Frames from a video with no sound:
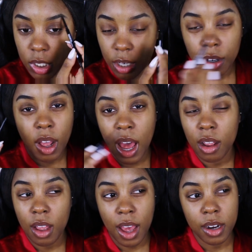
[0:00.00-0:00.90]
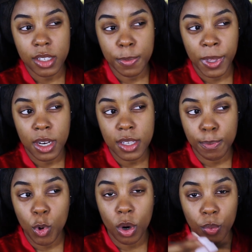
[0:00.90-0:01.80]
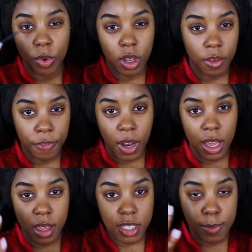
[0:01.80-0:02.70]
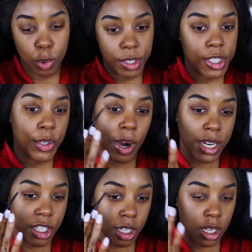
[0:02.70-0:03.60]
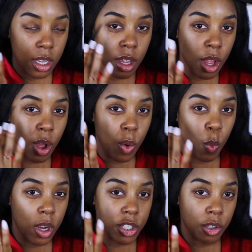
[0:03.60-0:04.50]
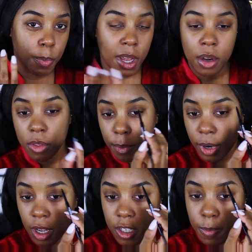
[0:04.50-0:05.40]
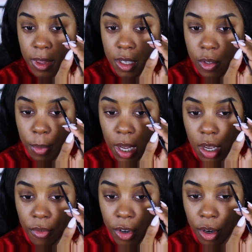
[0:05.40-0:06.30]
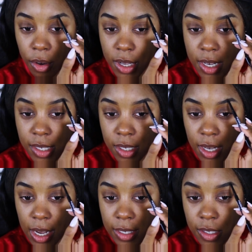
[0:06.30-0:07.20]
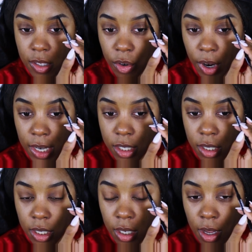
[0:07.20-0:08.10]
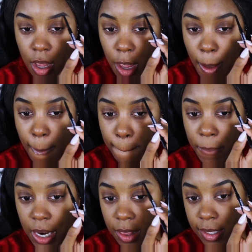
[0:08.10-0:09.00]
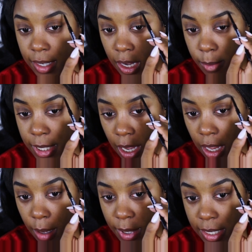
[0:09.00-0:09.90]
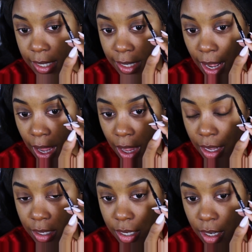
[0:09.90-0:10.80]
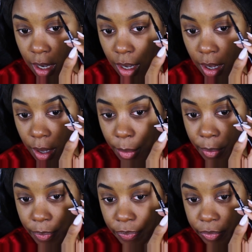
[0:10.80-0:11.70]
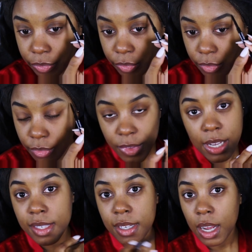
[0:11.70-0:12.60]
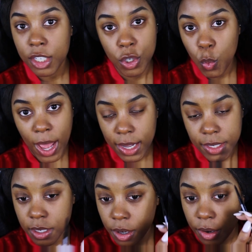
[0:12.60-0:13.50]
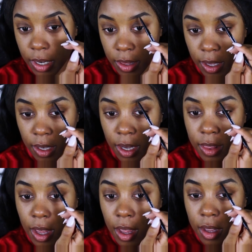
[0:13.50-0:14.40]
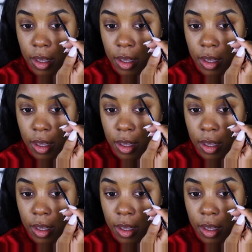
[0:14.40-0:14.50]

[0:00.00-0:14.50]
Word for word: I don't know how to, how to explain it. It's more rough, like it's more scratchy once you apply it on the brows. But this one by CoverGirl isn't as scratchy, but at the same time, it's not, um, it's not too waxy or anything like that.